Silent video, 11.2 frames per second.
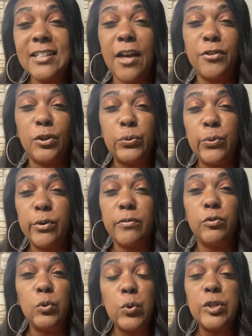and the Lord of
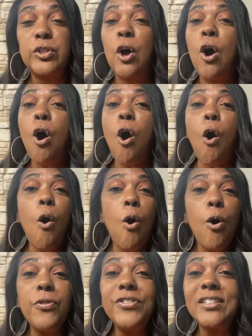Lords
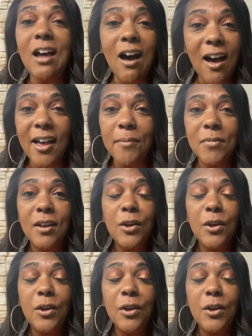all the time,